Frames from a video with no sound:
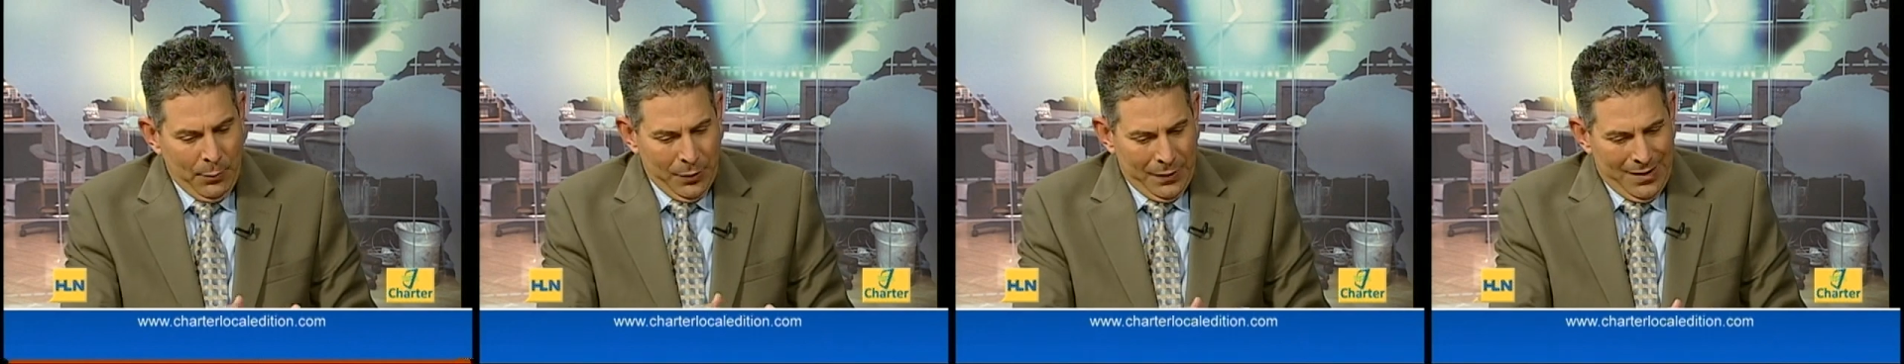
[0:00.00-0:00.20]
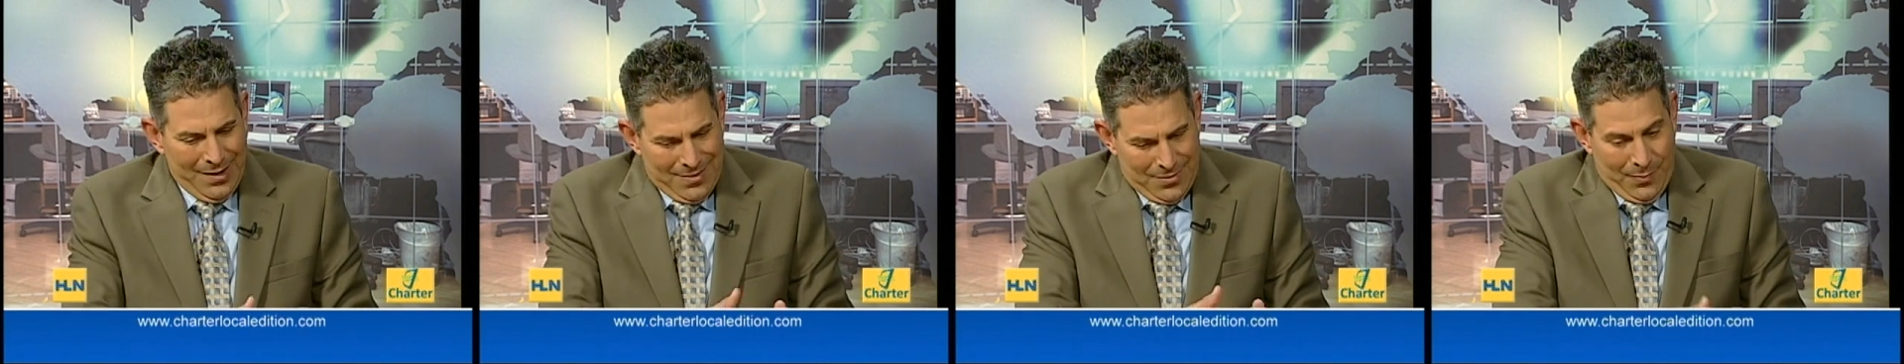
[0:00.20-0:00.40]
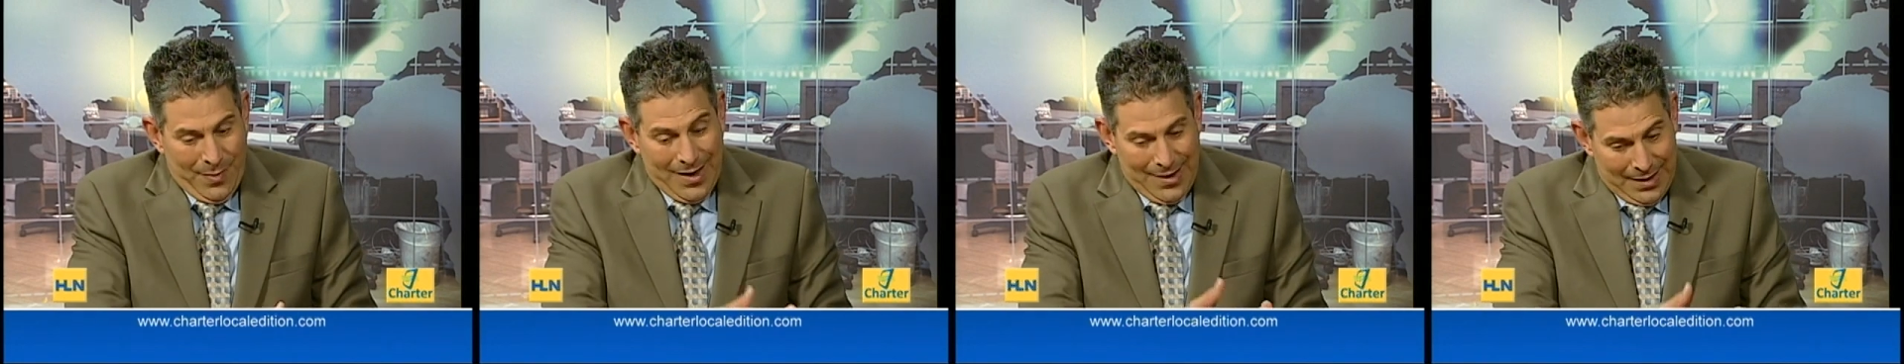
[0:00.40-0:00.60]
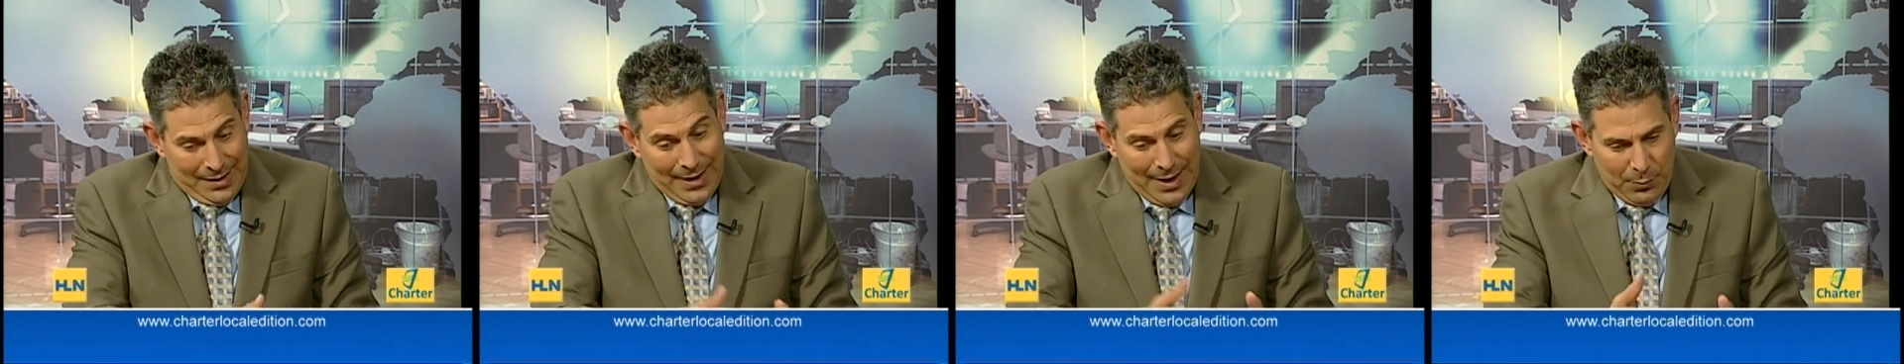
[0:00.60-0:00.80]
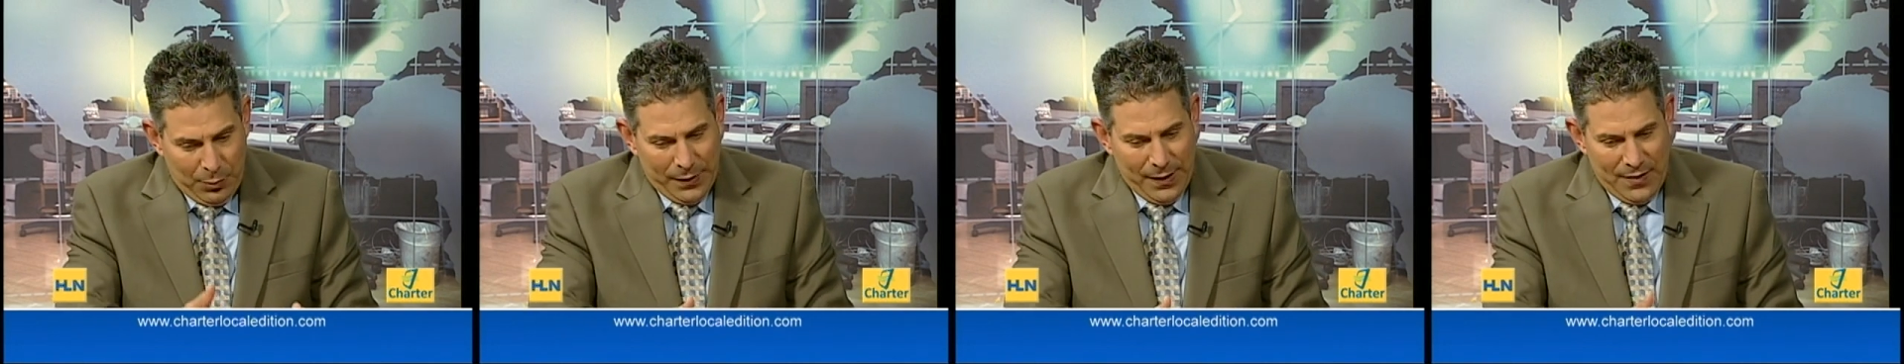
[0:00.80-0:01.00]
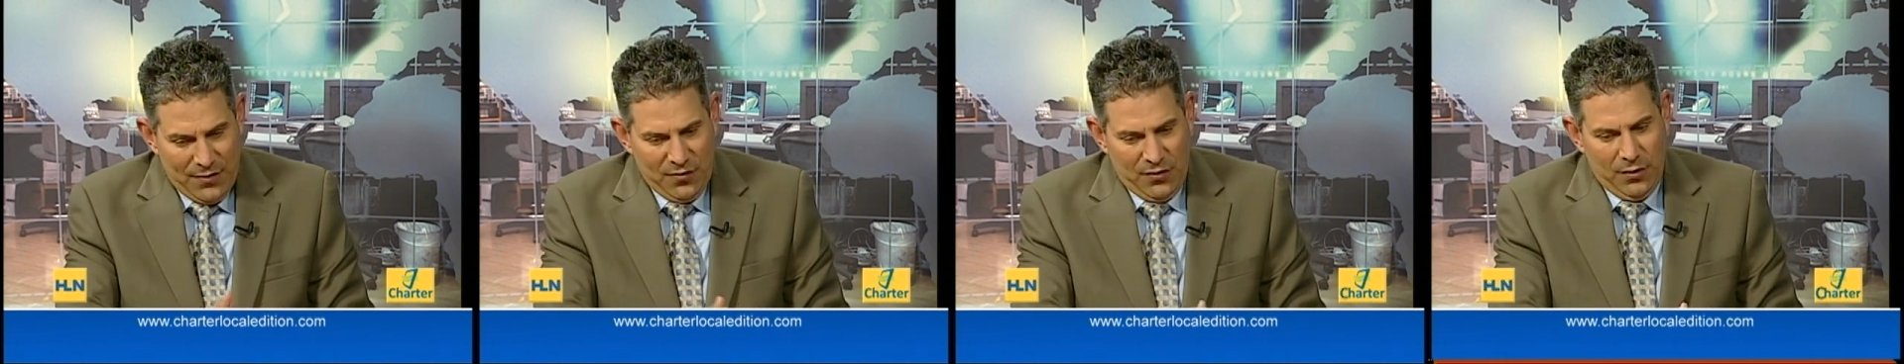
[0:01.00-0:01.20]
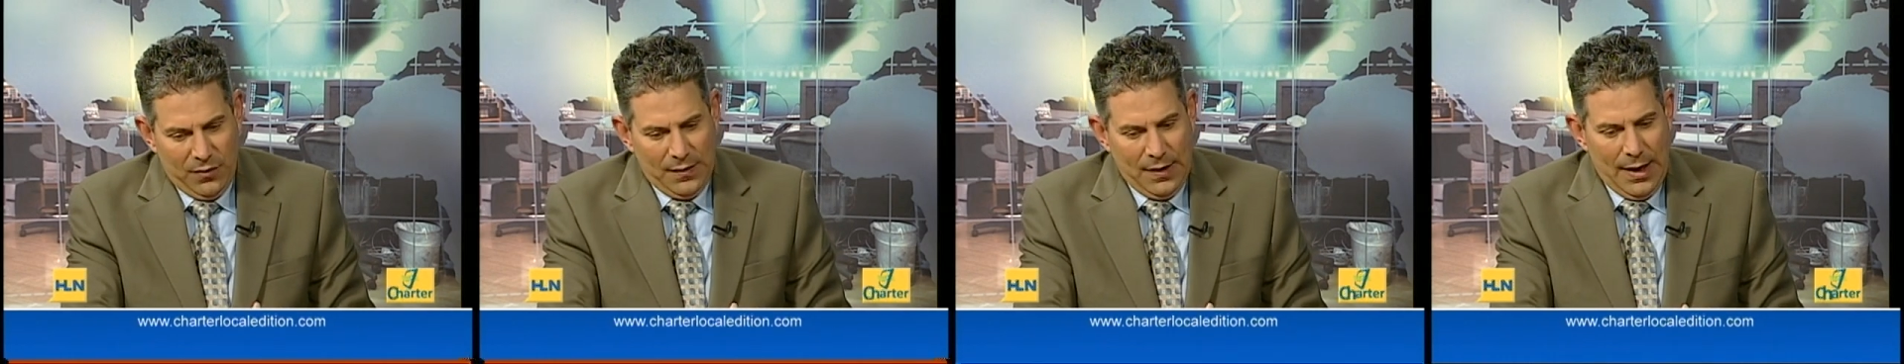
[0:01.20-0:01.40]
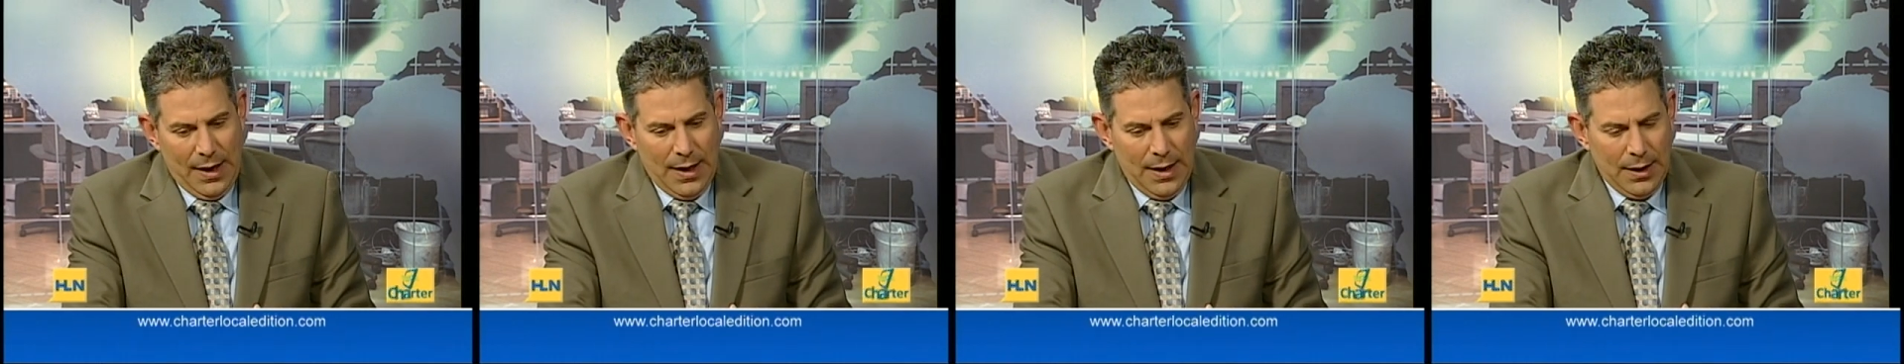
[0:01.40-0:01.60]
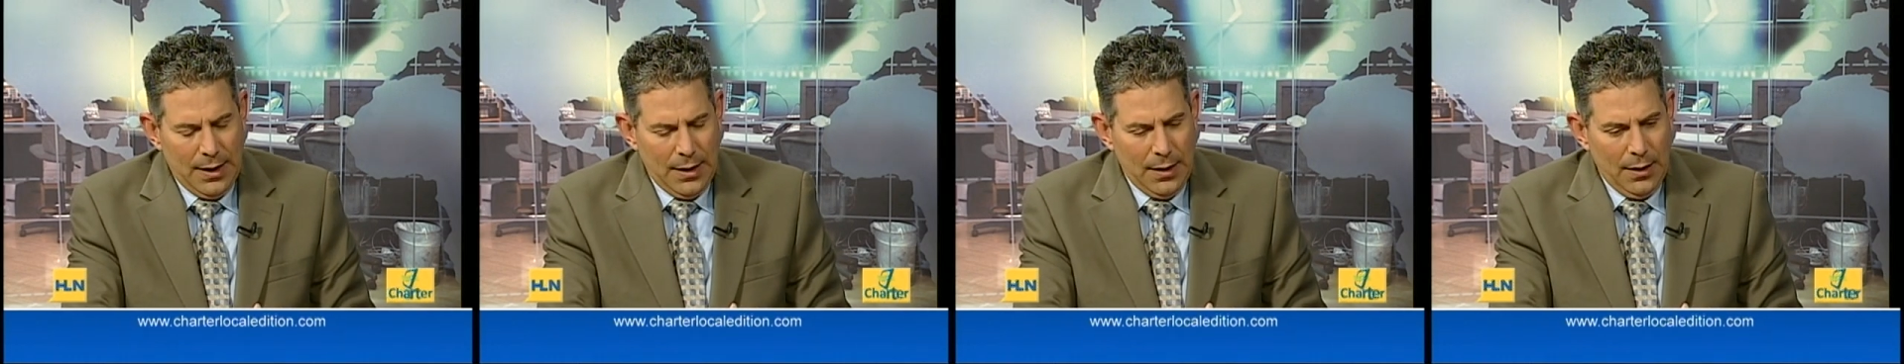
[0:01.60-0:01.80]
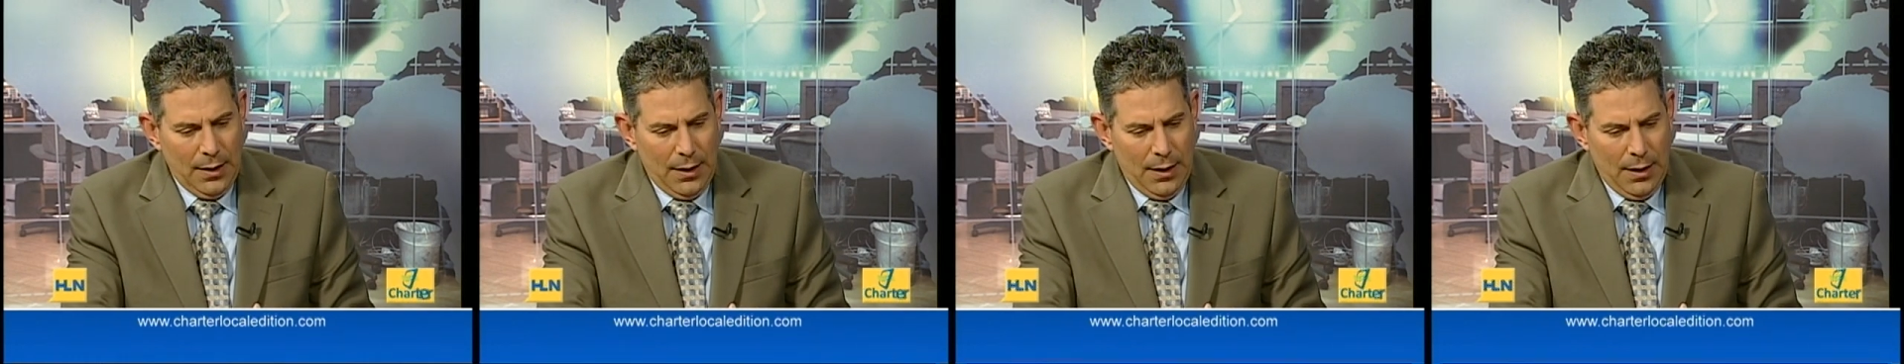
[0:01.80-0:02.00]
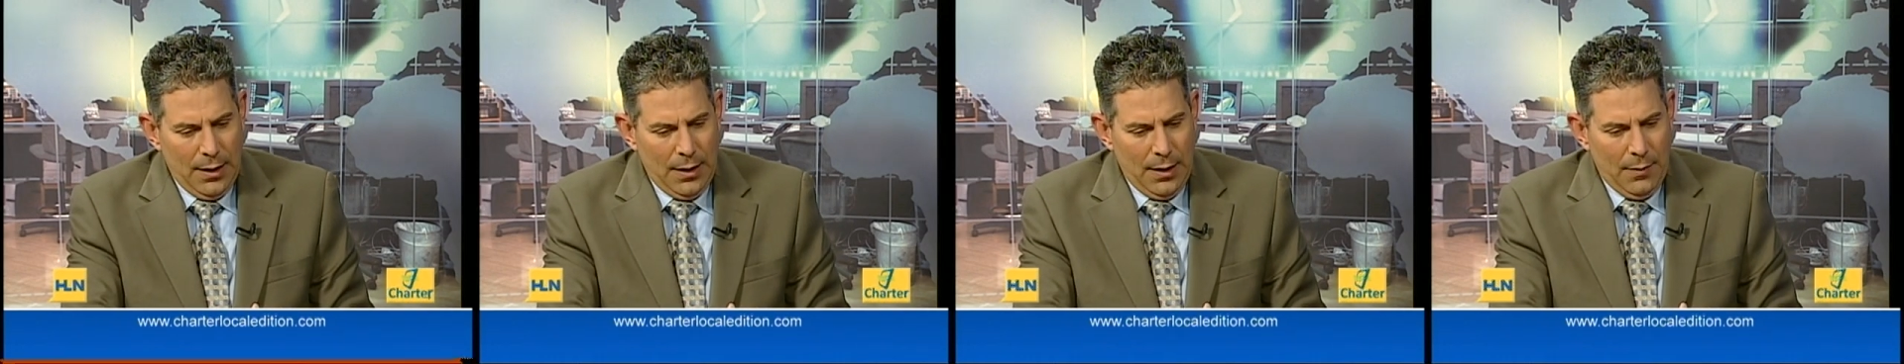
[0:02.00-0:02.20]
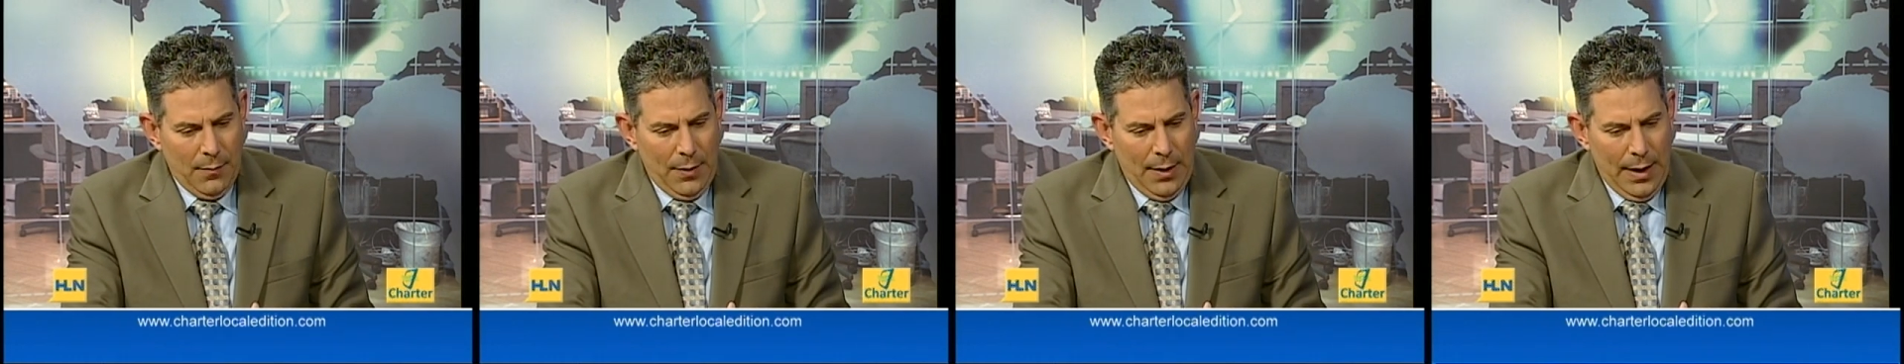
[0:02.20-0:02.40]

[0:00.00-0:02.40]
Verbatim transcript: to enabled us to take um,